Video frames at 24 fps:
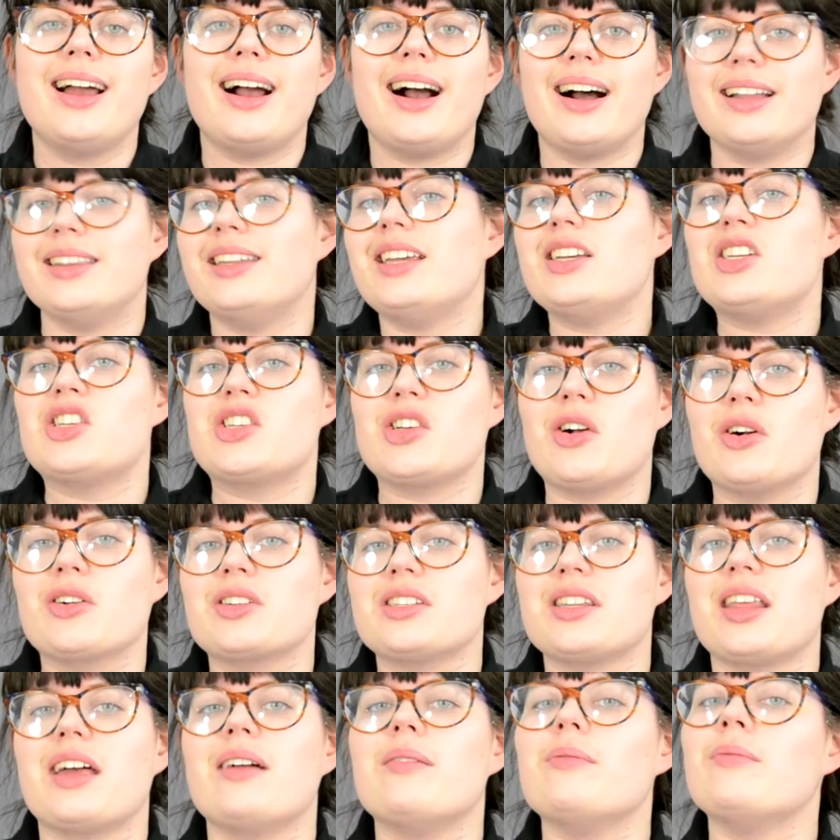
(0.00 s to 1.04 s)
And this
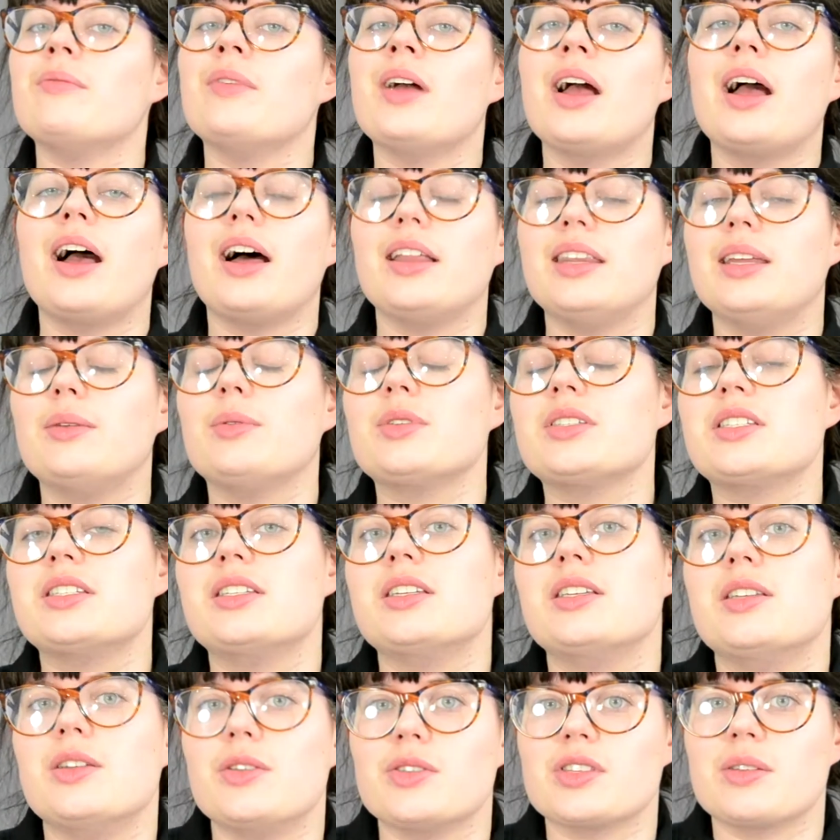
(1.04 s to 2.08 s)
shocked them and they wanted
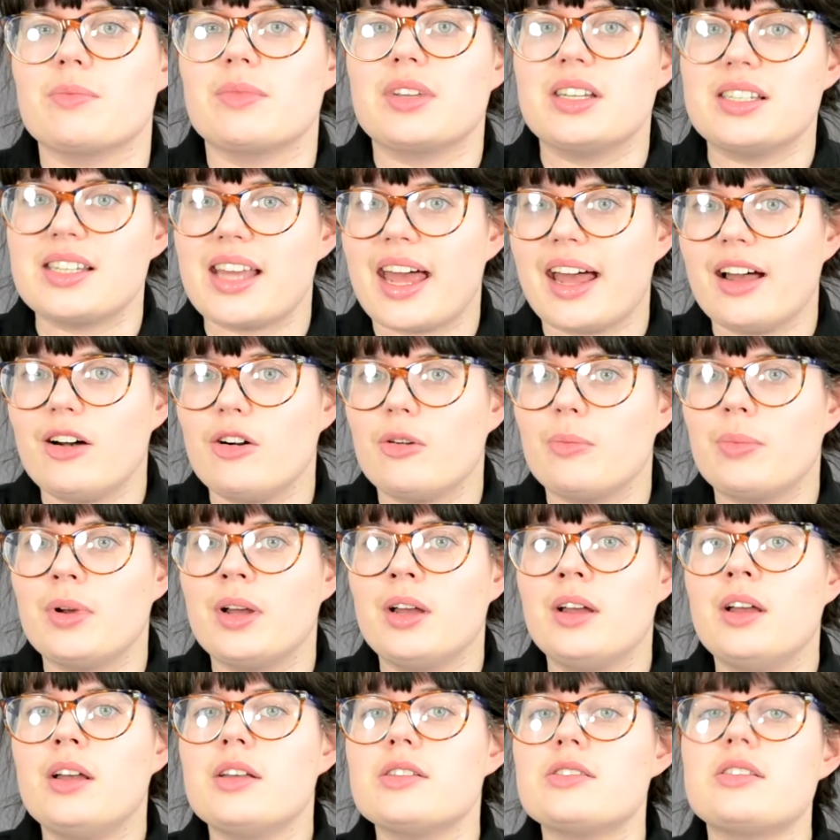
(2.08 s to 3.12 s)
to do something to help.
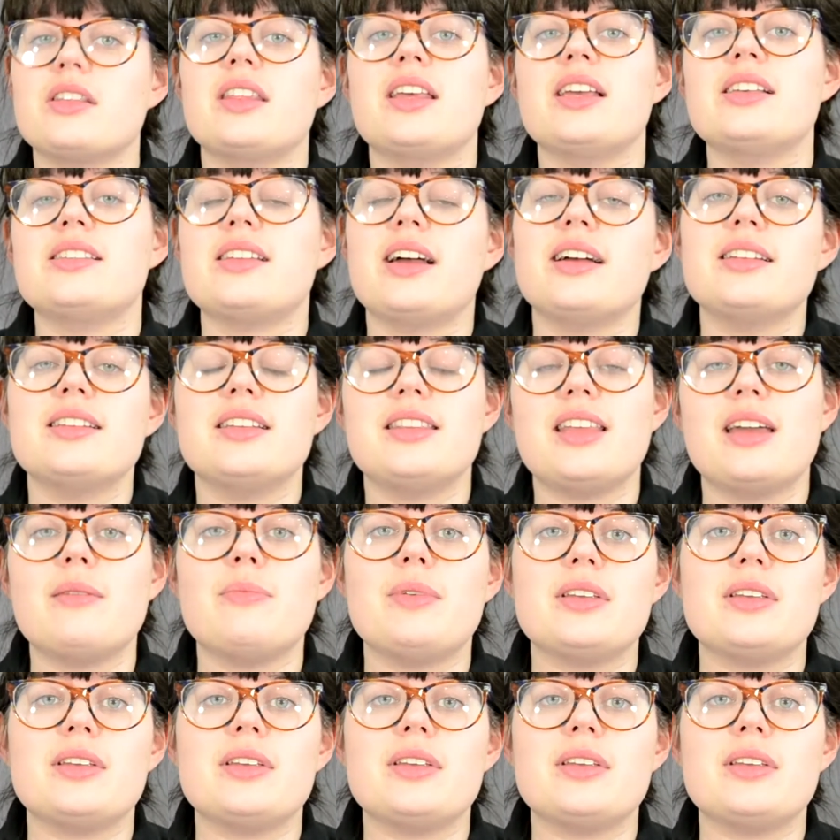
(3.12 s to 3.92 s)
So they started their